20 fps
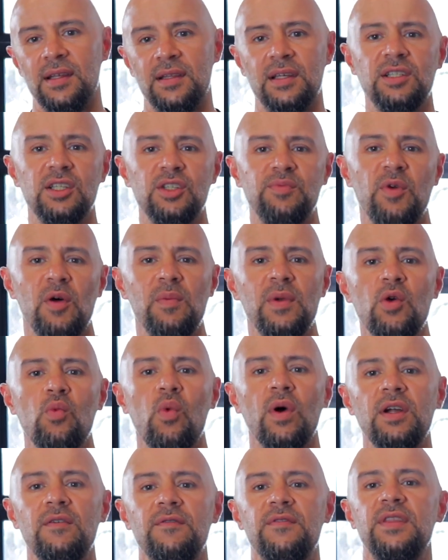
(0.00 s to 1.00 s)
This is probably
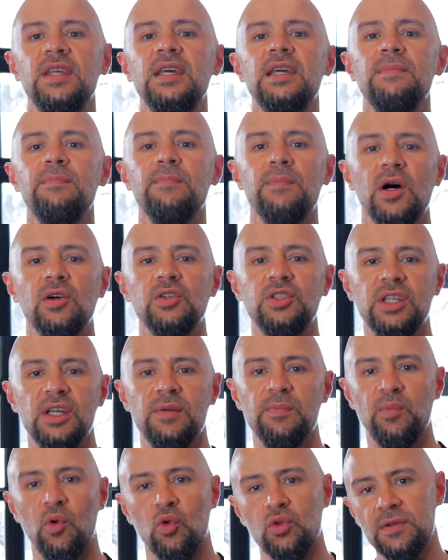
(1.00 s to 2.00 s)
one of the most
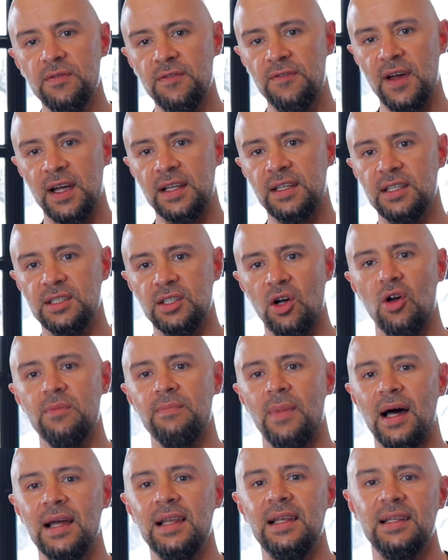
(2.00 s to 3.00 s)
important factors
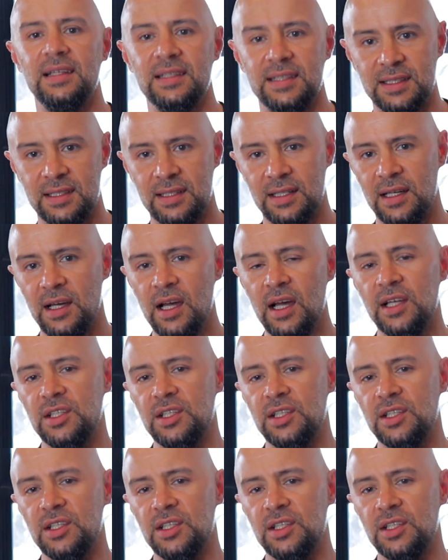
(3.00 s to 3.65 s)
on my list,